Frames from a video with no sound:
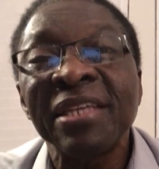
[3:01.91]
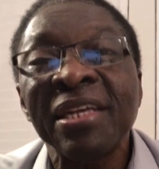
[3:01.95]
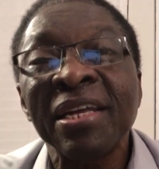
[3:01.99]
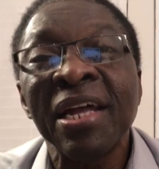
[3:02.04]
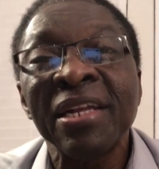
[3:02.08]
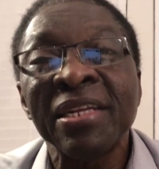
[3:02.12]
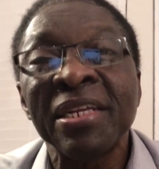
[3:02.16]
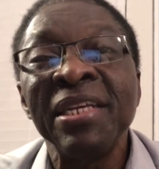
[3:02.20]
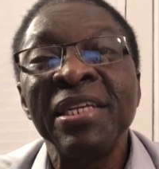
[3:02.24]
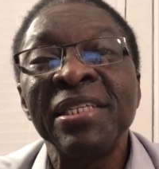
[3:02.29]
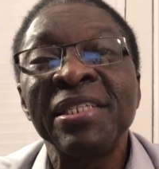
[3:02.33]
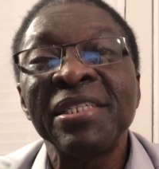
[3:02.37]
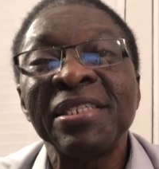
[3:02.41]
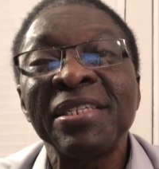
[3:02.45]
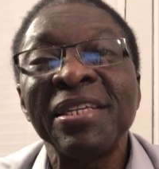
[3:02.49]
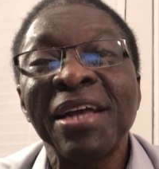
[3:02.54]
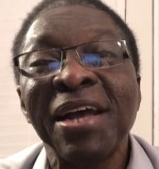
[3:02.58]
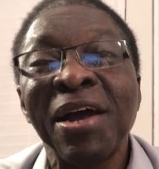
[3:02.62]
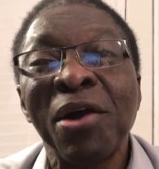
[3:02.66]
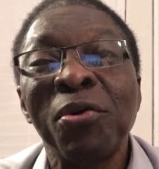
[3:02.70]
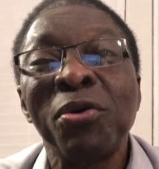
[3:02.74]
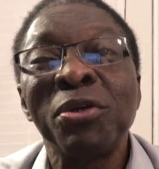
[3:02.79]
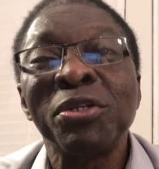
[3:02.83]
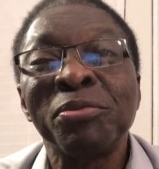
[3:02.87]
At least
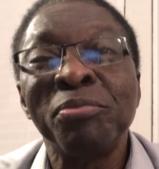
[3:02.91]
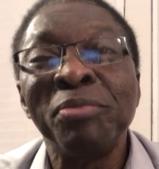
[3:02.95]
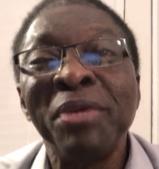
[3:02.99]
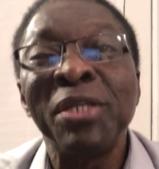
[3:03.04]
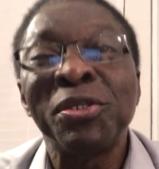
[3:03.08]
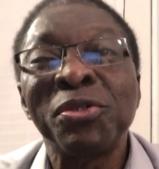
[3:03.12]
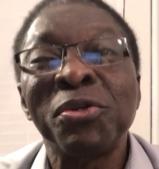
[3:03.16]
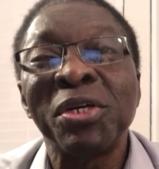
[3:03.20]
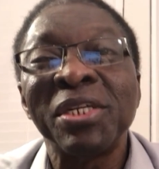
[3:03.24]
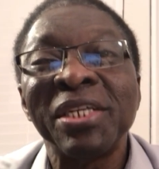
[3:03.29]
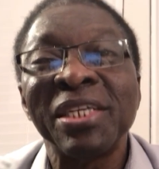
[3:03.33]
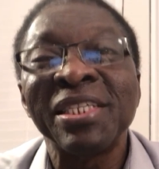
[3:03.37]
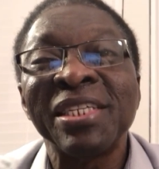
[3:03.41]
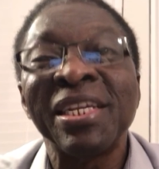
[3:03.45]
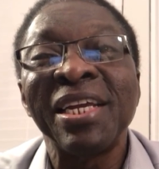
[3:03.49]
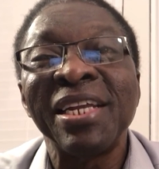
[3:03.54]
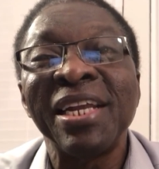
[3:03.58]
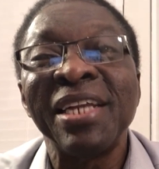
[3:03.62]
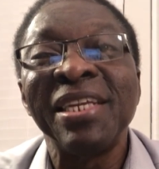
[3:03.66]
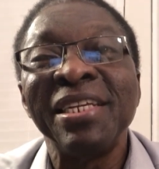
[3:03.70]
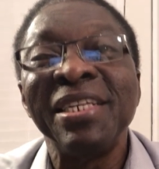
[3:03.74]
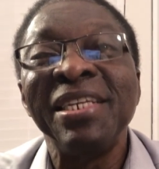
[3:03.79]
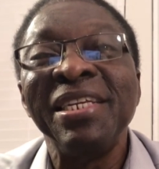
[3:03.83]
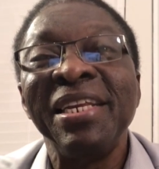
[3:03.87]
I was made to understand
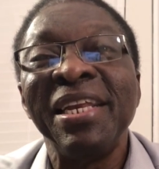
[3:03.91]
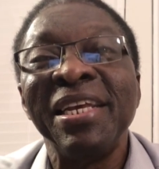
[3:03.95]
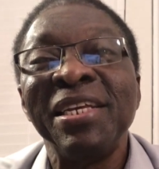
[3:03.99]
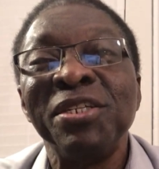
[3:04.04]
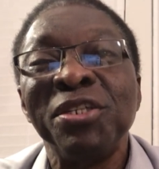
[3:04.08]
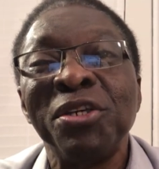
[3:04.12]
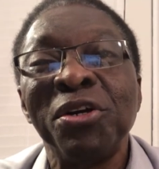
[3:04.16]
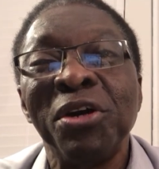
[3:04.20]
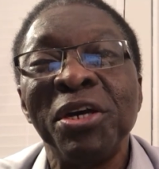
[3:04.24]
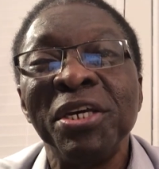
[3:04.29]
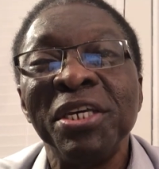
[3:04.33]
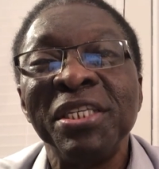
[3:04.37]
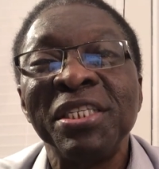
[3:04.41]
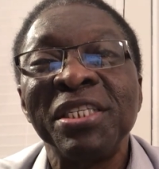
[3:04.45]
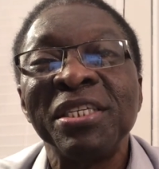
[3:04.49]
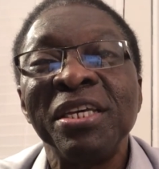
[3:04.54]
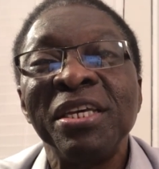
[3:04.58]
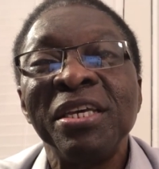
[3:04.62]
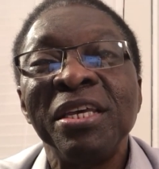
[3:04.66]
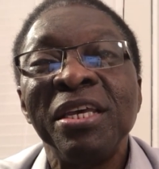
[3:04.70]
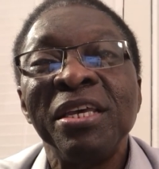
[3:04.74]
that they did enjoy it,